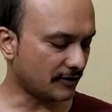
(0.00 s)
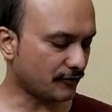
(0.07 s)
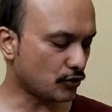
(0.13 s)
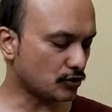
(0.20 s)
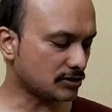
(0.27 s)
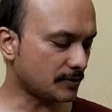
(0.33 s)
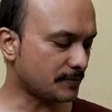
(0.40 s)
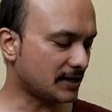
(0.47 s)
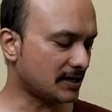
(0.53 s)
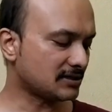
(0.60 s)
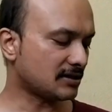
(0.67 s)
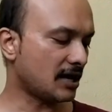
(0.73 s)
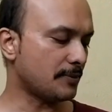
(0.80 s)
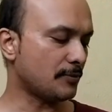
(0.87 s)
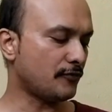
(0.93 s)
And then of course
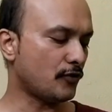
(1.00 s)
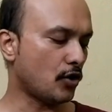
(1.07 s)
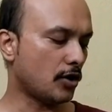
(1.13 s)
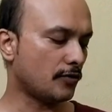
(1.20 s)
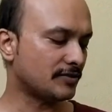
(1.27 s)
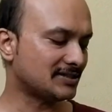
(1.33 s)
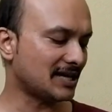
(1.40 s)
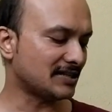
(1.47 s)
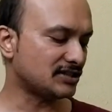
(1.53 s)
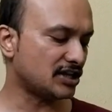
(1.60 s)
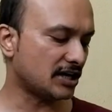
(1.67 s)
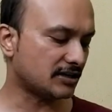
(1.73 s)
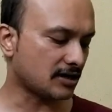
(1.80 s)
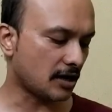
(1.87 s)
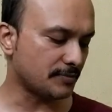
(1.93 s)
the biggest crime of all was
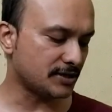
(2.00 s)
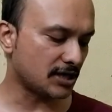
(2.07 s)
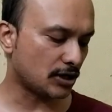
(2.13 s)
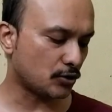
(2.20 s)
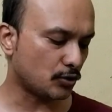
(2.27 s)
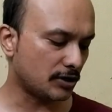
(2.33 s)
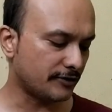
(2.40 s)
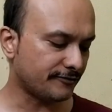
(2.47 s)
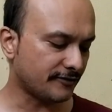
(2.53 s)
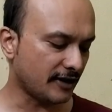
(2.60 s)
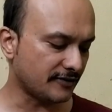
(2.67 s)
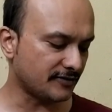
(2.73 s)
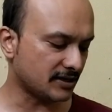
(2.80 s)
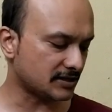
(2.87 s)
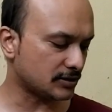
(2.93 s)
that she had come here
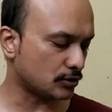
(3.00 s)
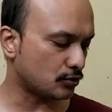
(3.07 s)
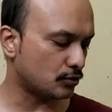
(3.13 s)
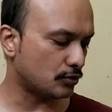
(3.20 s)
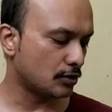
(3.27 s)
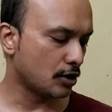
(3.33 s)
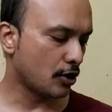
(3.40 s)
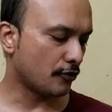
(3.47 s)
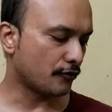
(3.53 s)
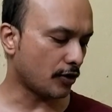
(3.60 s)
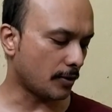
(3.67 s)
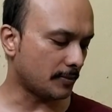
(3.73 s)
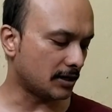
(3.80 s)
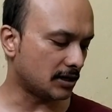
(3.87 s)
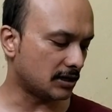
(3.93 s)
only 5 years
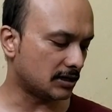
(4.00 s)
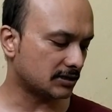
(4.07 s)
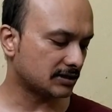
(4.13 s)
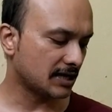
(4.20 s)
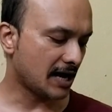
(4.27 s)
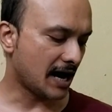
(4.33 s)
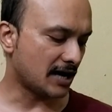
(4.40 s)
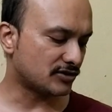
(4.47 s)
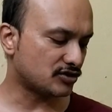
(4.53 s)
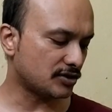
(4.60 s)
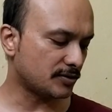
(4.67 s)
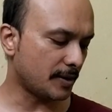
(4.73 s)
ago from Earth,